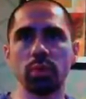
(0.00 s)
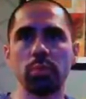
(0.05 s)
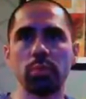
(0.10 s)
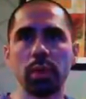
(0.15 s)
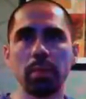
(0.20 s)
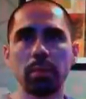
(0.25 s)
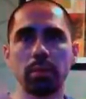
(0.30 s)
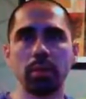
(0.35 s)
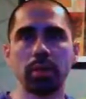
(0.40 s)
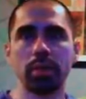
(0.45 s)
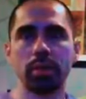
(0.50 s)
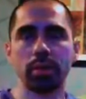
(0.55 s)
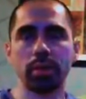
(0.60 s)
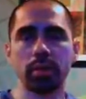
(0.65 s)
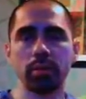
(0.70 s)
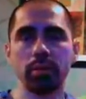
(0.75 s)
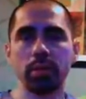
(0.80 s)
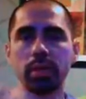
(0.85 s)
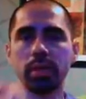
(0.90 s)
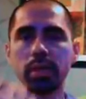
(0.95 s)
people in your
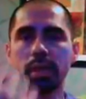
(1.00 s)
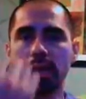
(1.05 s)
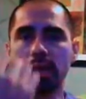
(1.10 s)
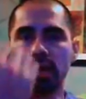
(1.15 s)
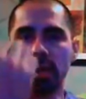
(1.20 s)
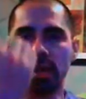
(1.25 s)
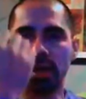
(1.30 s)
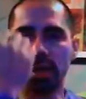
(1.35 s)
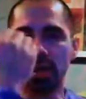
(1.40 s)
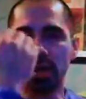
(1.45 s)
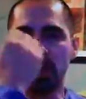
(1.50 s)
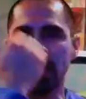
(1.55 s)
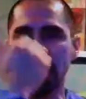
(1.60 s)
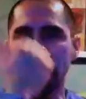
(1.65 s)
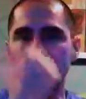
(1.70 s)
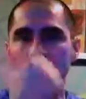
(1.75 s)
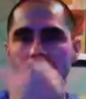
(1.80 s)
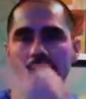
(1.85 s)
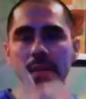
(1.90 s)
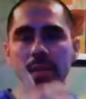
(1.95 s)
community,
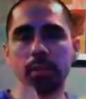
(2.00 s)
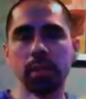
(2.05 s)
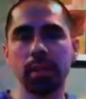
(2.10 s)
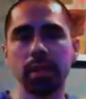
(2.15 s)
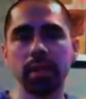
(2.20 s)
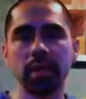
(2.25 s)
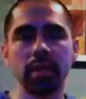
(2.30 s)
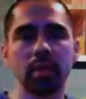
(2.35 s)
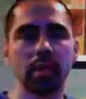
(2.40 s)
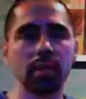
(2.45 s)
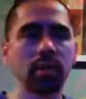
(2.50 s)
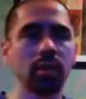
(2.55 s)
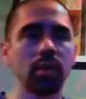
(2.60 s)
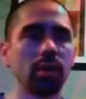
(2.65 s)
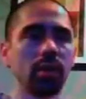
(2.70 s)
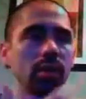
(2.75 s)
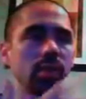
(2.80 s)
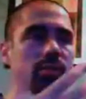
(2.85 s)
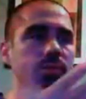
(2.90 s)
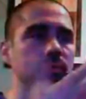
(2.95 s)
depending,
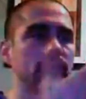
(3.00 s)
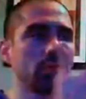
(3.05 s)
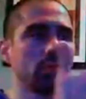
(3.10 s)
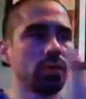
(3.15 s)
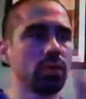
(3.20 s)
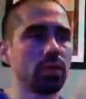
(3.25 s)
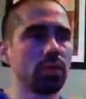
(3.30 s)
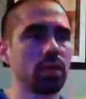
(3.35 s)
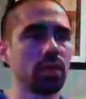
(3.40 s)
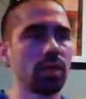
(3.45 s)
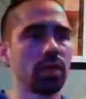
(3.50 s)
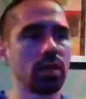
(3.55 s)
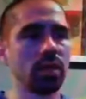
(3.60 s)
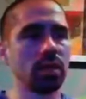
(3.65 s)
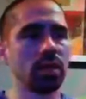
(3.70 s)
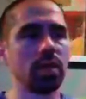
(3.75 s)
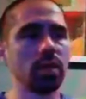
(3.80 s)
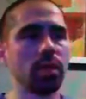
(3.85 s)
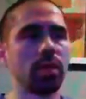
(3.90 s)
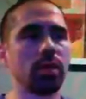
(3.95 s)

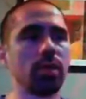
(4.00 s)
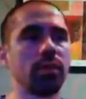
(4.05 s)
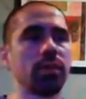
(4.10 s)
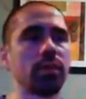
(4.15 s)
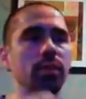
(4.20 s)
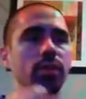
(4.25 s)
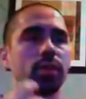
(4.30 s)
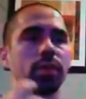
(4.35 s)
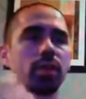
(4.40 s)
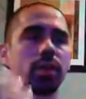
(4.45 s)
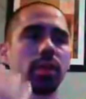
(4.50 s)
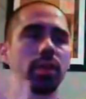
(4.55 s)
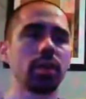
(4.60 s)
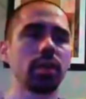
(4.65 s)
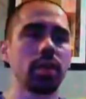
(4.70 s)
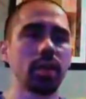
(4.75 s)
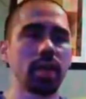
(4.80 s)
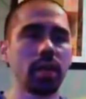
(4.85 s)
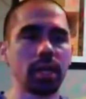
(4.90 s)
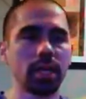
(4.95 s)
if you're in
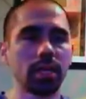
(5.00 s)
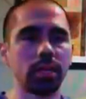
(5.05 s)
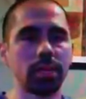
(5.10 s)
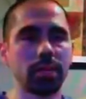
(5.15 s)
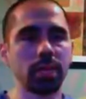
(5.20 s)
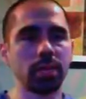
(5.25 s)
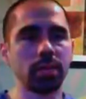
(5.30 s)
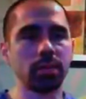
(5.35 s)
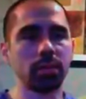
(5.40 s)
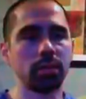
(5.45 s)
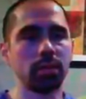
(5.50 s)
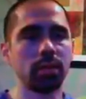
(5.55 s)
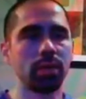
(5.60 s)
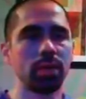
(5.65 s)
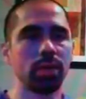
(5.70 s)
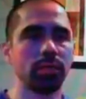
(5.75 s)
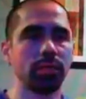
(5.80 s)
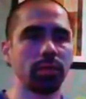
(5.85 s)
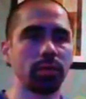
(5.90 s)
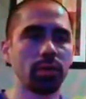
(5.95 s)
a Hispanic
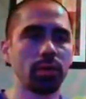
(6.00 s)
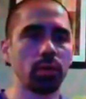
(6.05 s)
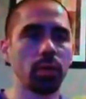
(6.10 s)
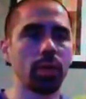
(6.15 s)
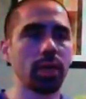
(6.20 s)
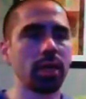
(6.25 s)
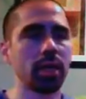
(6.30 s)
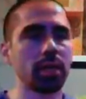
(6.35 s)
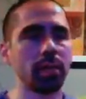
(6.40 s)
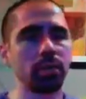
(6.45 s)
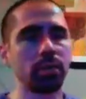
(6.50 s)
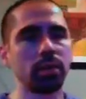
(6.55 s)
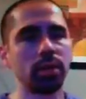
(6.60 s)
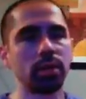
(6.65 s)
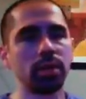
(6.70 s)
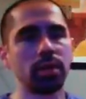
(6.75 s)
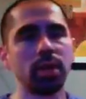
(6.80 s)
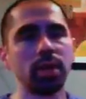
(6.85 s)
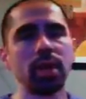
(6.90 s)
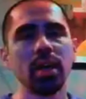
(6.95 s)
community, if you're in a white
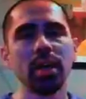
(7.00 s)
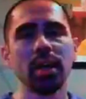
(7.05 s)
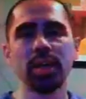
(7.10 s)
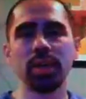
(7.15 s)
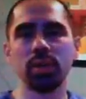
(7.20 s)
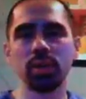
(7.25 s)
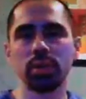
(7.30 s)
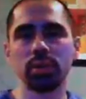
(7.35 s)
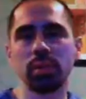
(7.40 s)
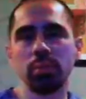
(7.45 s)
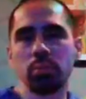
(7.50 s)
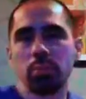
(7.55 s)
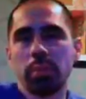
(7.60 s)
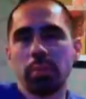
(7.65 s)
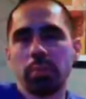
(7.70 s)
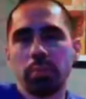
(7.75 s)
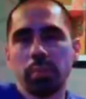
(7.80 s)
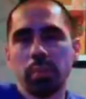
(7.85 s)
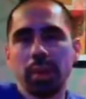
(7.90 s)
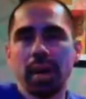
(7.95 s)
neighborhood,
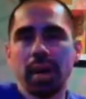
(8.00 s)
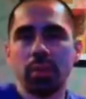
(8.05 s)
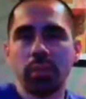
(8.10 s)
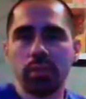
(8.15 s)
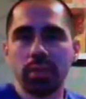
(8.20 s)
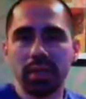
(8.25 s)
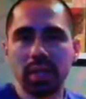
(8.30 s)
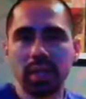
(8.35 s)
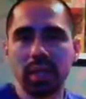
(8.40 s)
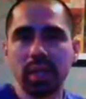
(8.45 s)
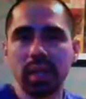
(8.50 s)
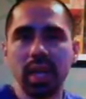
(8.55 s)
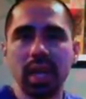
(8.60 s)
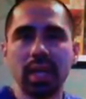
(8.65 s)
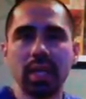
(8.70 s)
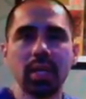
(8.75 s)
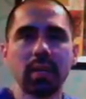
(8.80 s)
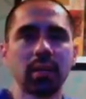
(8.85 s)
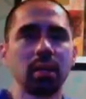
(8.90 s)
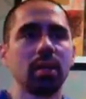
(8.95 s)
people buy what they
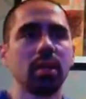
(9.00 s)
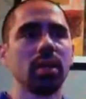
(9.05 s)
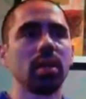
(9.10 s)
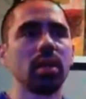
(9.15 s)
like, and